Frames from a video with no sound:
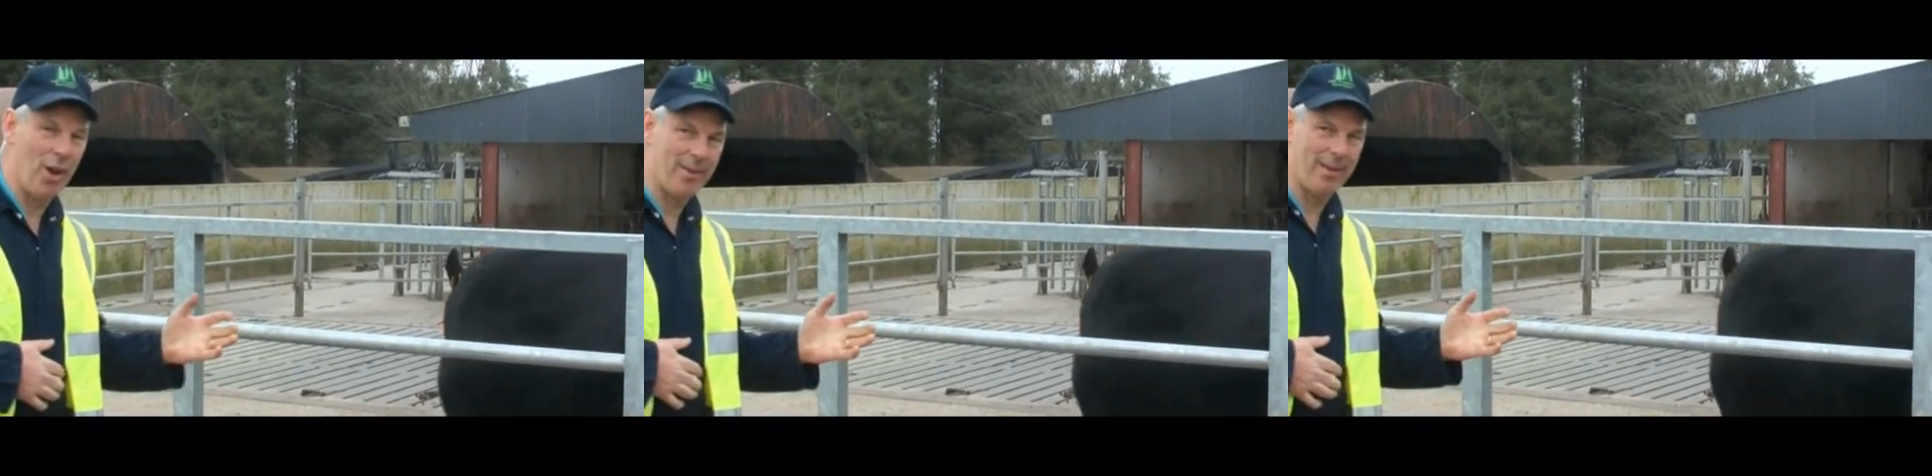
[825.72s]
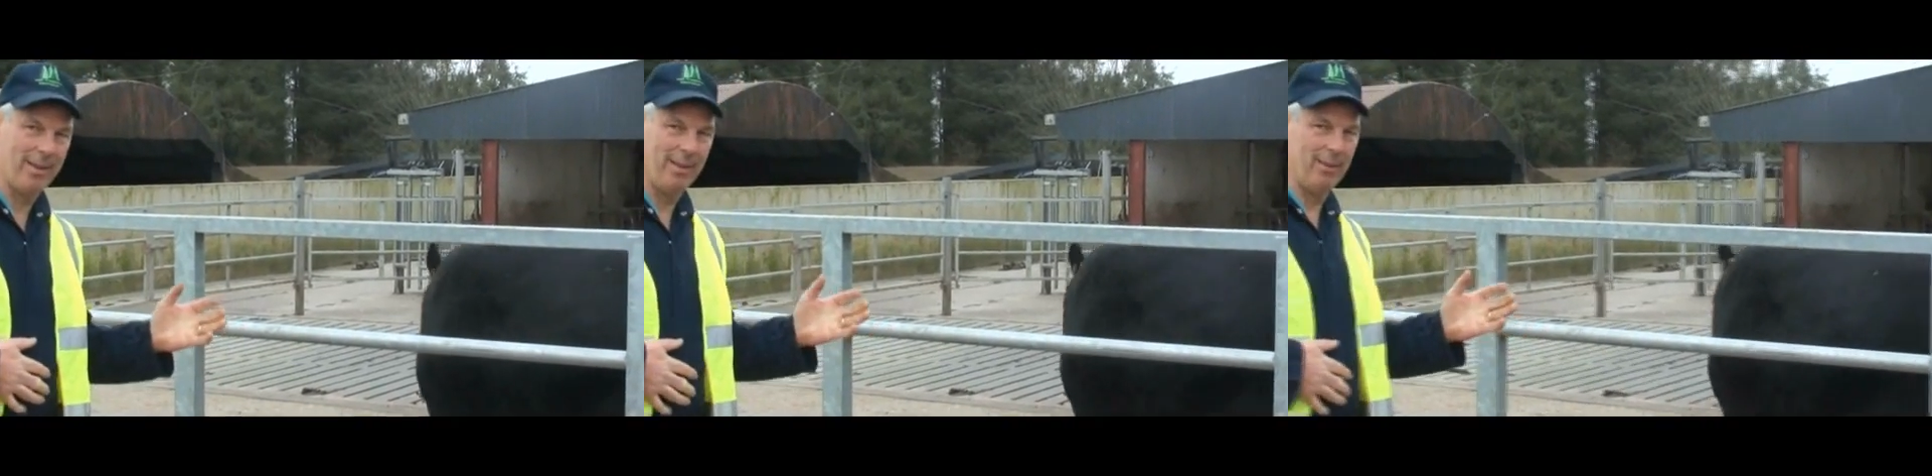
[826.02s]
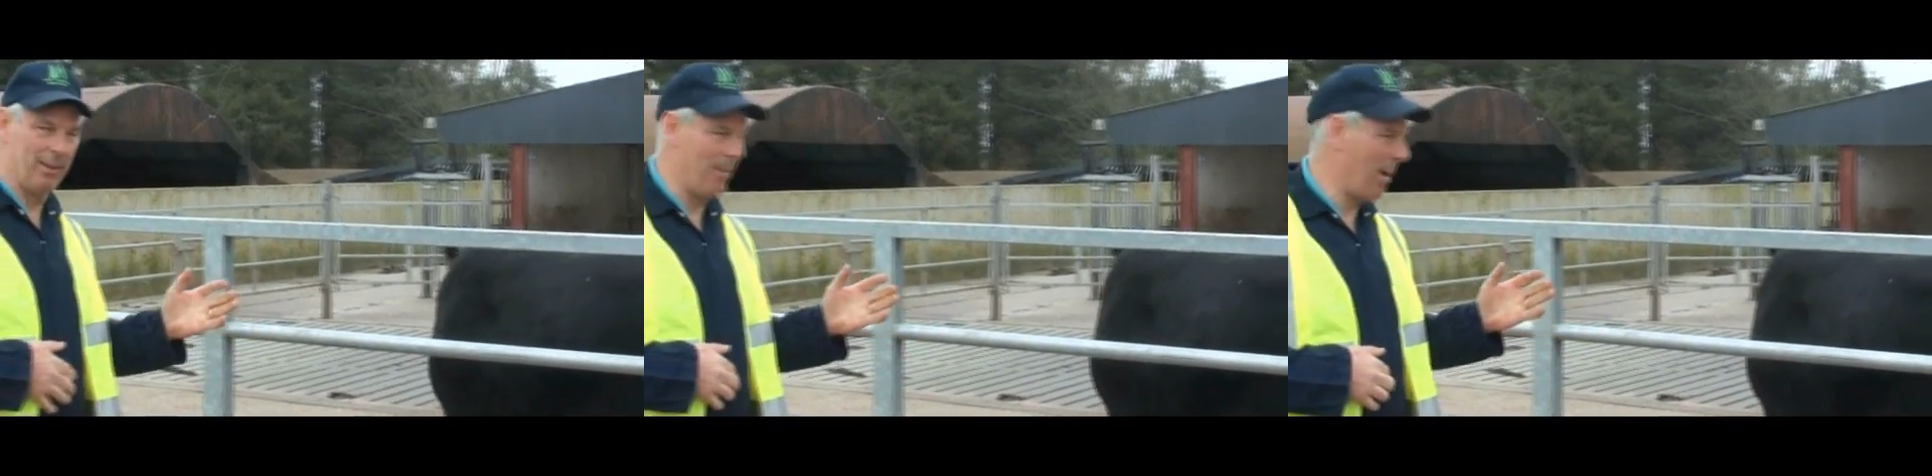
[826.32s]

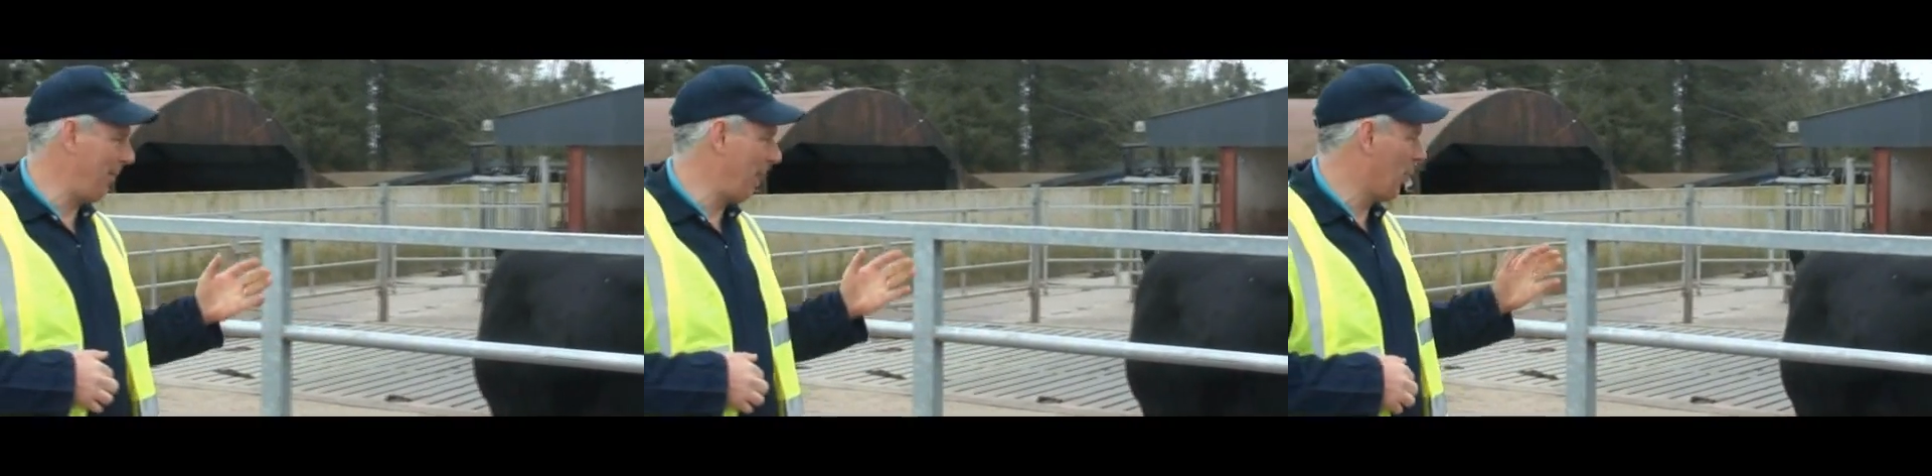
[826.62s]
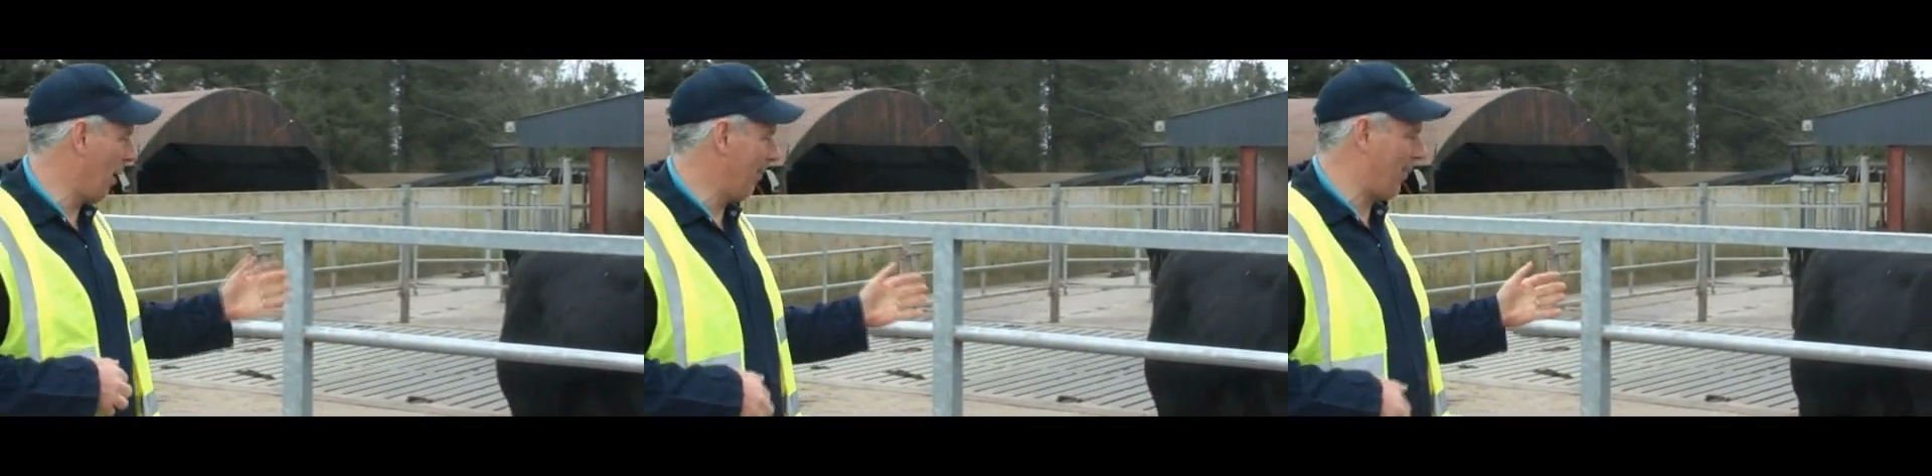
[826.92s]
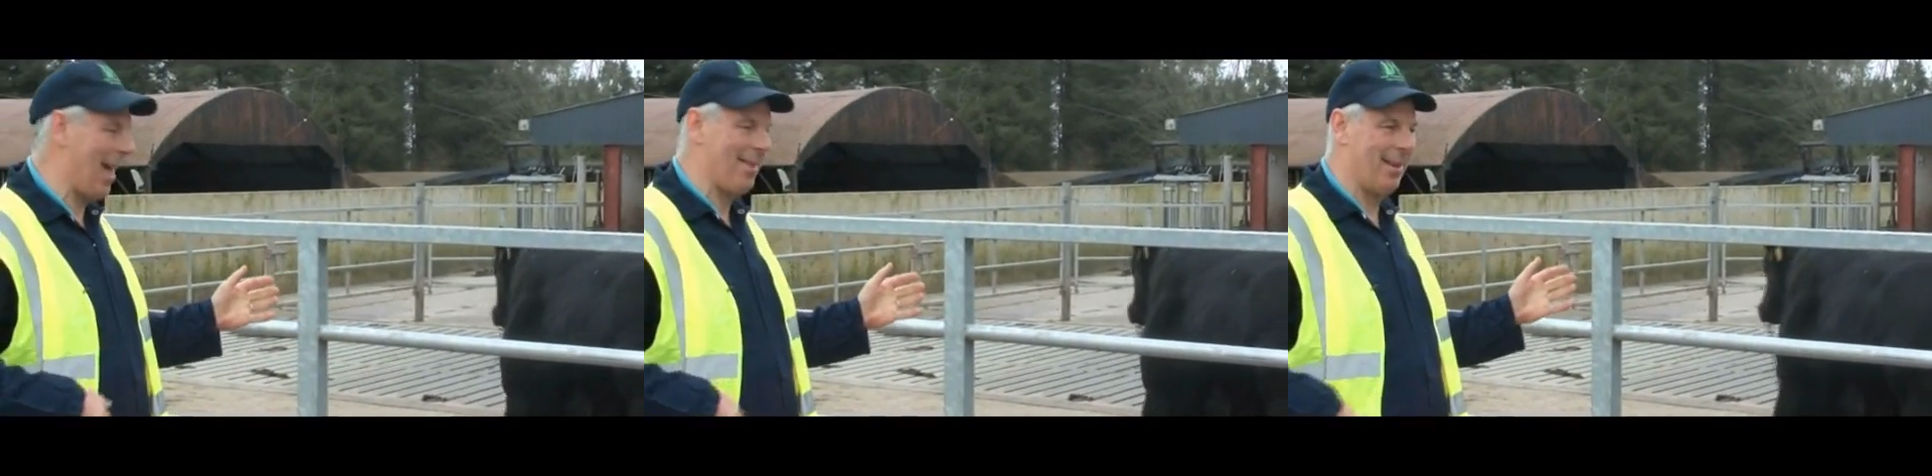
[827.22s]
trust. They might be
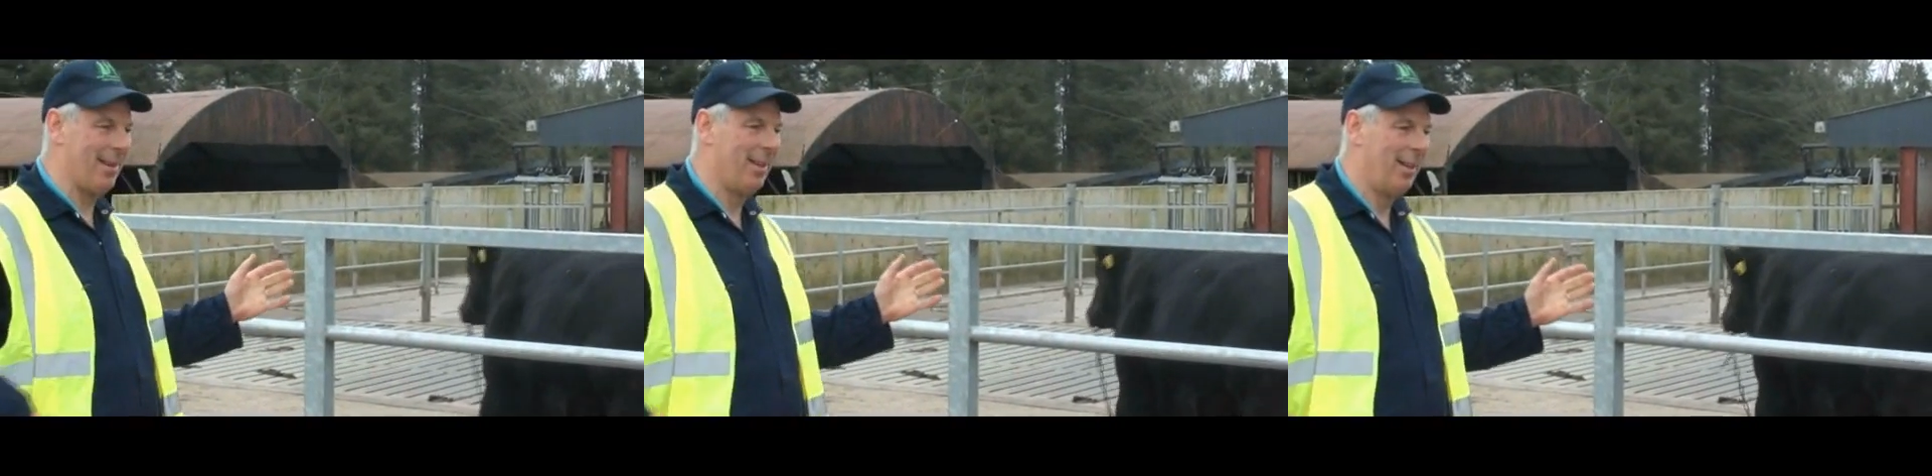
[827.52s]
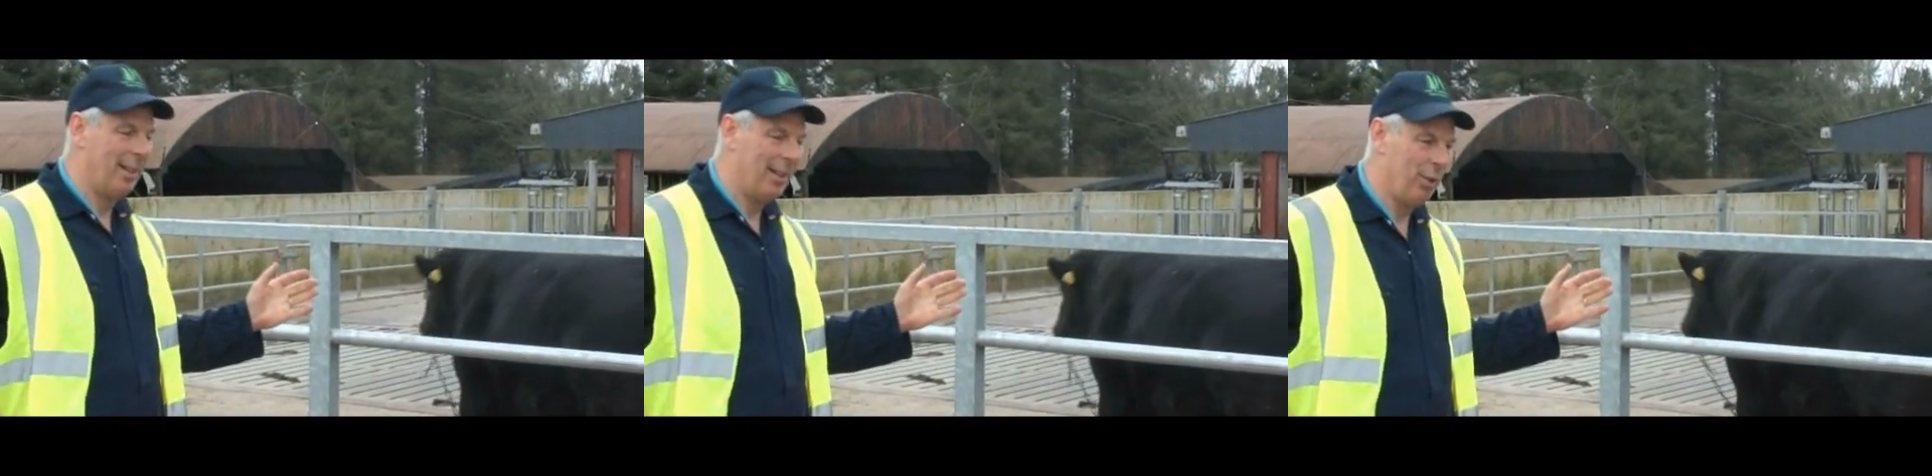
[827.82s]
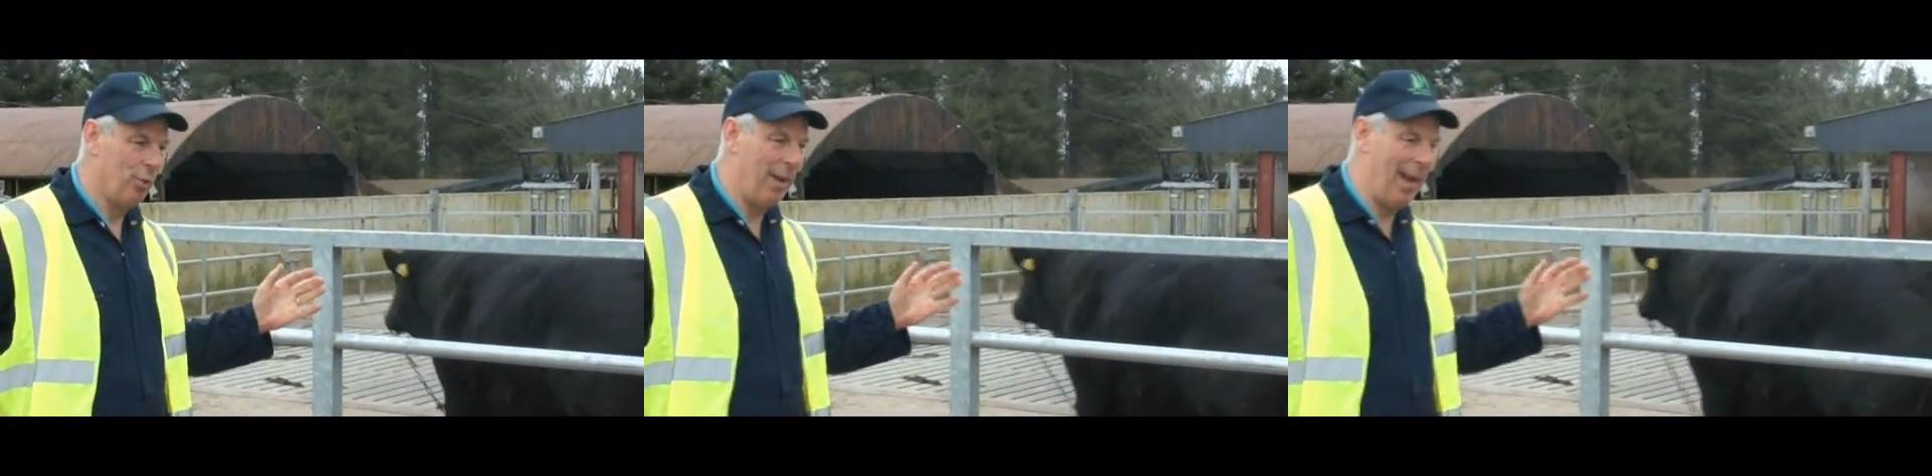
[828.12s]
quite placid. You